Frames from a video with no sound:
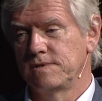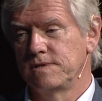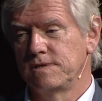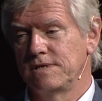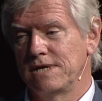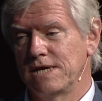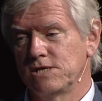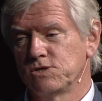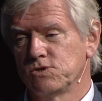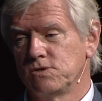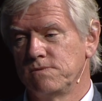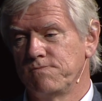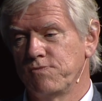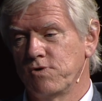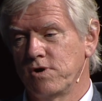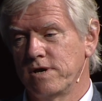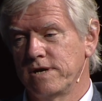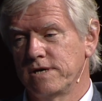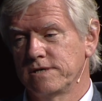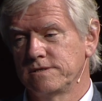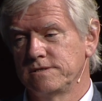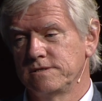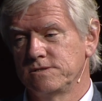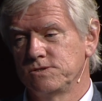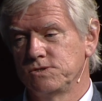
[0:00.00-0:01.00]
national
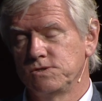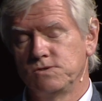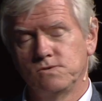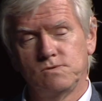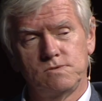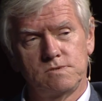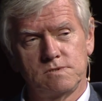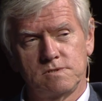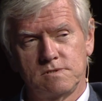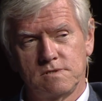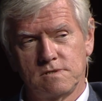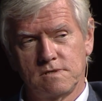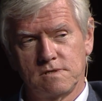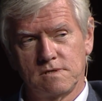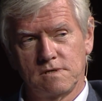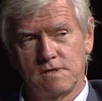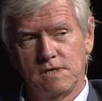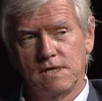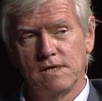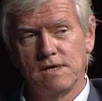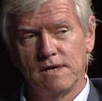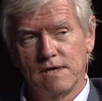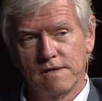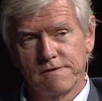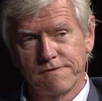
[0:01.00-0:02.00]
product is used
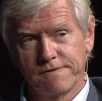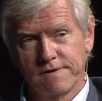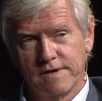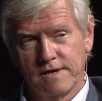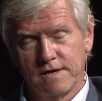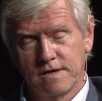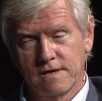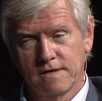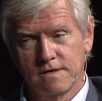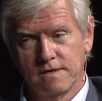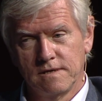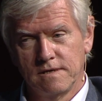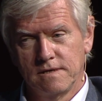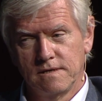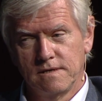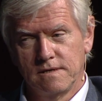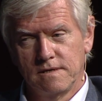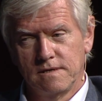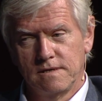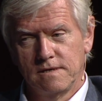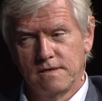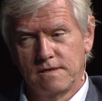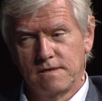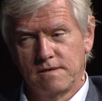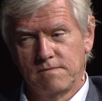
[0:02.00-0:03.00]
in healthcare,
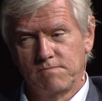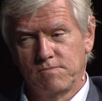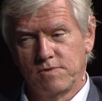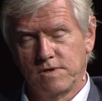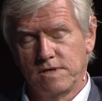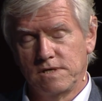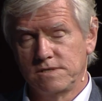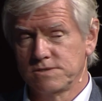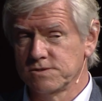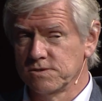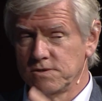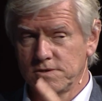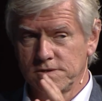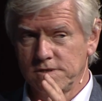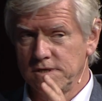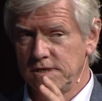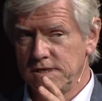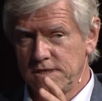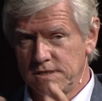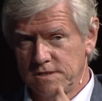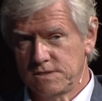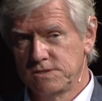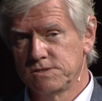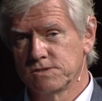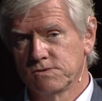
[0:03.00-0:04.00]
but it's not
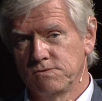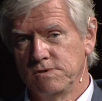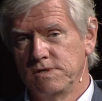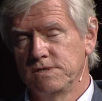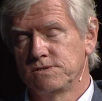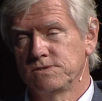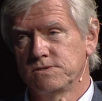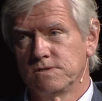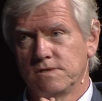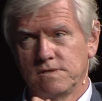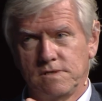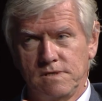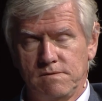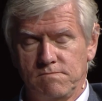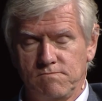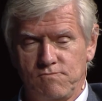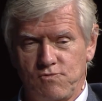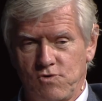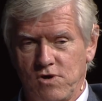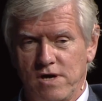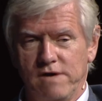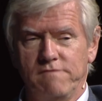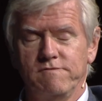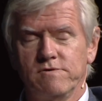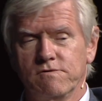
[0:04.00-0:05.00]
in industry, it's not in
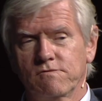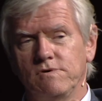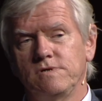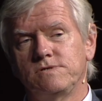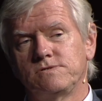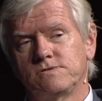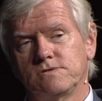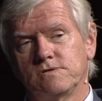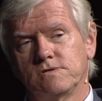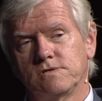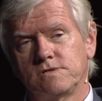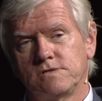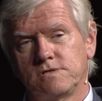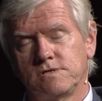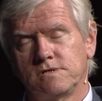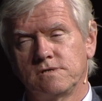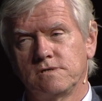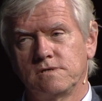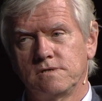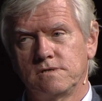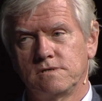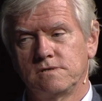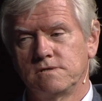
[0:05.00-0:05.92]
private research.